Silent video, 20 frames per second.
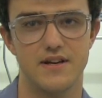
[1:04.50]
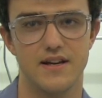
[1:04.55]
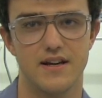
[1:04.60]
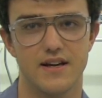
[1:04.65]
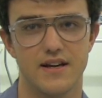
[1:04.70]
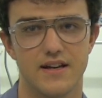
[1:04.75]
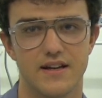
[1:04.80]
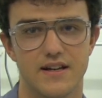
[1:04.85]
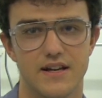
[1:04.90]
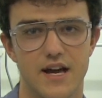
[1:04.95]

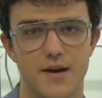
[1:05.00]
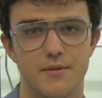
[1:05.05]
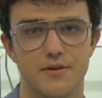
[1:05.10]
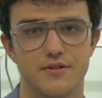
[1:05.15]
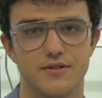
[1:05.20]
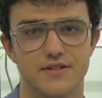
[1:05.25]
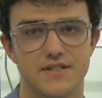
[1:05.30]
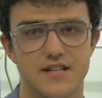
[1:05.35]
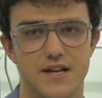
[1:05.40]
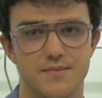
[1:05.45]
being a
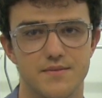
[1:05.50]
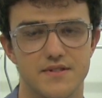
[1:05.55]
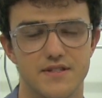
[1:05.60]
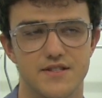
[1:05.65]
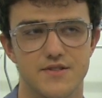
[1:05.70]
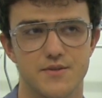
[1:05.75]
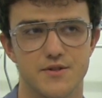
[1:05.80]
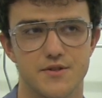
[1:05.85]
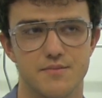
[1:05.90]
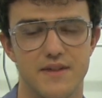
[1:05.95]
chemical
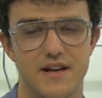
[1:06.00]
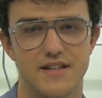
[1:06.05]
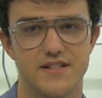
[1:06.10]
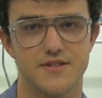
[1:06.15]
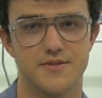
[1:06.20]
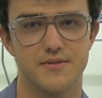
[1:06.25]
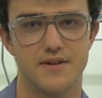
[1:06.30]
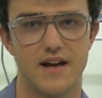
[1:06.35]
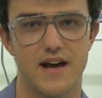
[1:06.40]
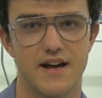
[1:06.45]
substance which makes
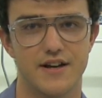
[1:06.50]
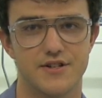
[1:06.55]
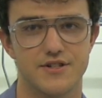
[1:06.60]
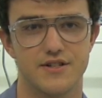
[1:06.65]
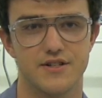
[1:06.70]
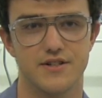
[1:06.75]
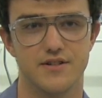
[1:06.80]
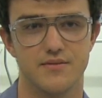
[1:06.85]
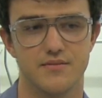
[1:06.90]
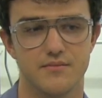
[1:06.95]
the
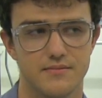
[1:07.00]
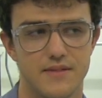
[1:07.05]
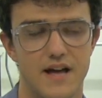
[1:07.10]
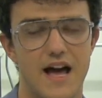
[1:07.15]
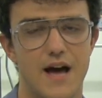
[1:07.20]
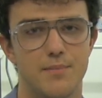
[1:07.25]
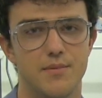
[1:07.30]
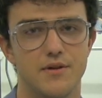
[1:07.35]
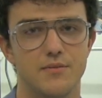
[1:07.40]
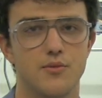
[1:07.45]
reaction
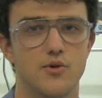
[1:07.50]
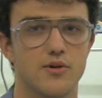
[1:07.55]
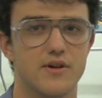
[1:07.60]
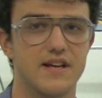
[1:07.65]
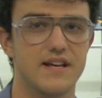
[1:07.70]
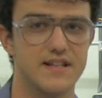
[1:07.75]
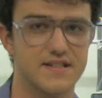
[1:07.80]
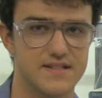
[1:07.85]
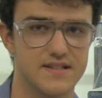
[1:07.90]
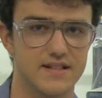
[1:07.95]
happen more
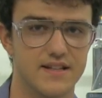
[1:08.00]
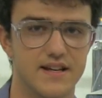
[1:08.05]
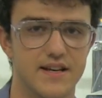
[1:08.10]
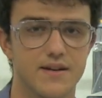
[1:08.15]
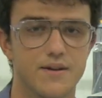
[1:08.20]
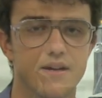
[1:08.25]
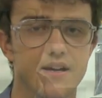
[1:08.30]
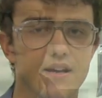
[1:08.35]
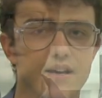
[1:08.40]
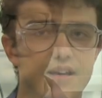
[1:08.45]
easily.